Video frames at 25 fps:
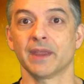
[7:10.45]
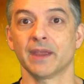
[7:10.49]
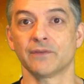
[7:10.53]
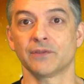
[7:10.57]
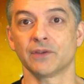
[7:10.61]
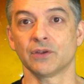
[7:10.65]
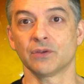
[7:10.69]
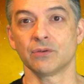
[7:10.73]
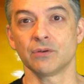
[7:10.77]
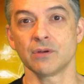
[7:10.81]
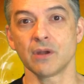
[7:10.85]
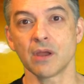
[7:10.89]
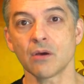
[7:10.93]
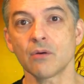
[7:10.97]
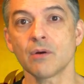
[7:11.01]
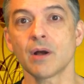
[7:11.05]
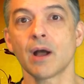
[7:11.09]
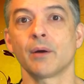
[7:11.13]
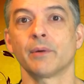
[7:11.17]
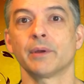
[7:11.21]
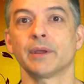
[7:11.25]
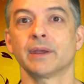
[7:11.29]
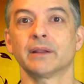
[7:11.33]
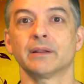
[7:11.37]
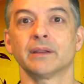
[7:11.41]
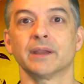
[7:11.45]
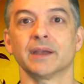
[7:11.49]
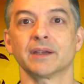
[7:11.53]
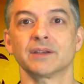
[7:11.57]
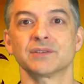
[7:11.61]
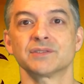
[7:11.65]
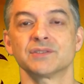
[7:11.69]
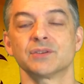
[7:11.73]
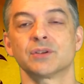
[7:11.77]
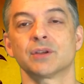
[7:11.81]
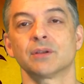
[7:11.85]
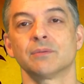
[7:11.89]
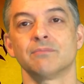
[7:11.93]
If you know how he
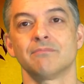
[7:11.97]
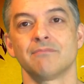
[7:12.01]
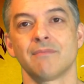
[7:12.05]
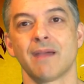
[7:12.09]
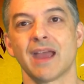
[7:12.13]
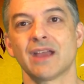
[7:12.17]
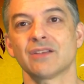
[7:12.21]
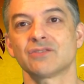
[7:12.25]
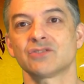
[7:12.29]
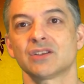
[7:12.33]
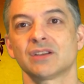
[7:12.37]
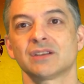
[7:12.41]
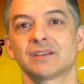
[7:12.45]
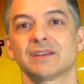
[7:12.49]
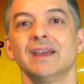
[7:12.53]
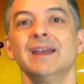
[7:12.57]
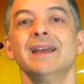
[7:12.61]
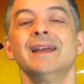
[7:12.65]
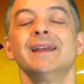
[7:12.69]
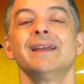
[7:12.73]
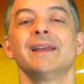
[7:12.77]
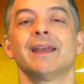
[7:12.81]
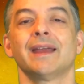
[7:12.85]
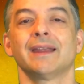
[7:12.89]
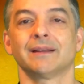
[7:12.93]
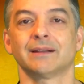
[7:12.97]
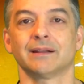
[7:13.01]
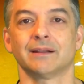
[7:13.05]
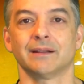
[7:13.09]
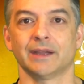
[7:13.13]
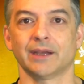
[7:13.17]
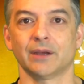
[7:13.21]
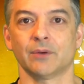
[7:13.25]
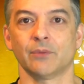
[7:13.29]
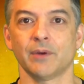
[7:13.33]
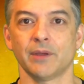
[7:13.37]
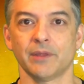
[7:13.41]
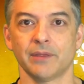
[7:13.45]
clicks, you can match it and
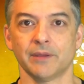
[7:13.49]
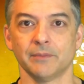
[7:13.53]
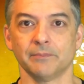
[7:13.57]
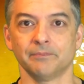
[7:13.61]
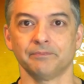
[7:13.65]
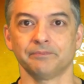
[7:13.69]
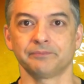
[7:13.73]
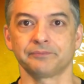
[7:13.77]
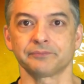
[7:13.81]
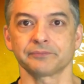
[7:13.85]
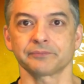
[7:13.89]
click with him.